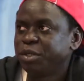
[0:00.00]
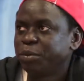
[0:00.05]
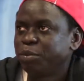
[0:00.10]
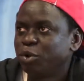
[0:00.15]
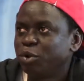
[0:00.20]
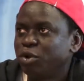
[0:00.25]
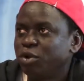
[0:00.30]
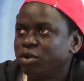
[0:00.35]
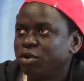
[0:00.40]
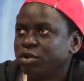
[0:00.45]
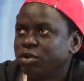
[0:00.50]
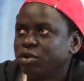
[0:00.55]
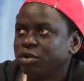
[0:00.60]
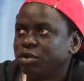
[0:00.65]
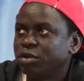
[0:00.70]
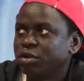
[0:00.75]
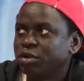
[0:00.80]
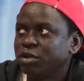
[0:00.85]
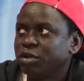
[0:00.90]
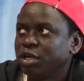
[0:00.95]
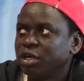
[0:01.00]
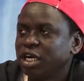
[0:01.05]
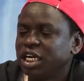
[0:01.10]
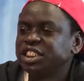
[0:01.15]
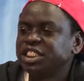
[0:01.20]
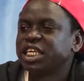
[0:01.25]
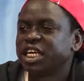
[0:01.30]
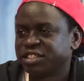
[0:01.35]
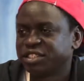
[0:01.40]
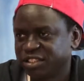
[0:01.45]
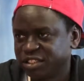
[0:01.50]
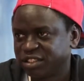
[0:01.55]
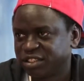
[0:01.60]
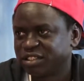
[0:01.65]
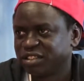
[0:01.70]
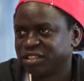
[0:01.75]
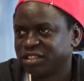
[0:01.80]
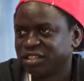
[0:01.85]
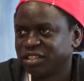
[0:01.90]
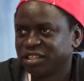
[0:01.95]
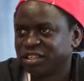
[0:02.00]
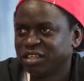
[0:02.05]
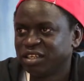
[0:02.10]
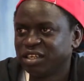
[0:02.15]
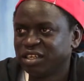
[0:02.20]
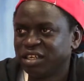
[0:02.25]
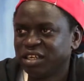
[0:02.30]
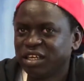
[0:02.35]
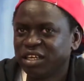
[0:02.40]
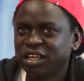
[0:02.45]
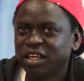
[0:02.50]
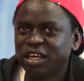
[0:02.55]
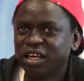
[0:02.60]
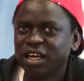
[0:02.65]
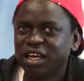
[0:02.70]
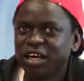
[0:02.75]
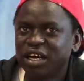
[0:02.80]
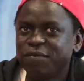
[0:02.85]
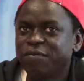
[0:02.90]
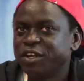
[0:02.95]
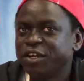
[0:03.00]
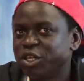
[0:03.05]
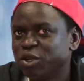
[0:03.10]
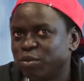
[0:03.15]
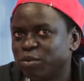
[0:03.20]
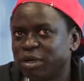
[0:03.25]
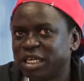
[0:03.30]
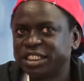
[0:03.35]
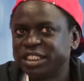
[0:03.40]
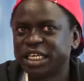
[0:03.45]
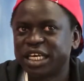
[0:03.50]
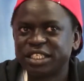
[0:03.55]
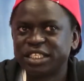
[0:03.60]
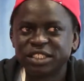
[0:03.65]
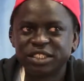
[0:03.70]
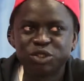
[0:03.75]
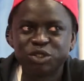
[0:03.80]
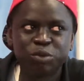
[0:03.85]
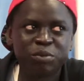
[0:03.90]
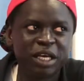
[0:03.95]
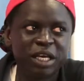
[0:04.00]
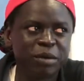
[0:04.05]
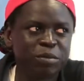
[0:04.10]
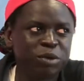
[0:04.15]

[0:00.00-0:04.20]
people a chance, a freedom, a chance to be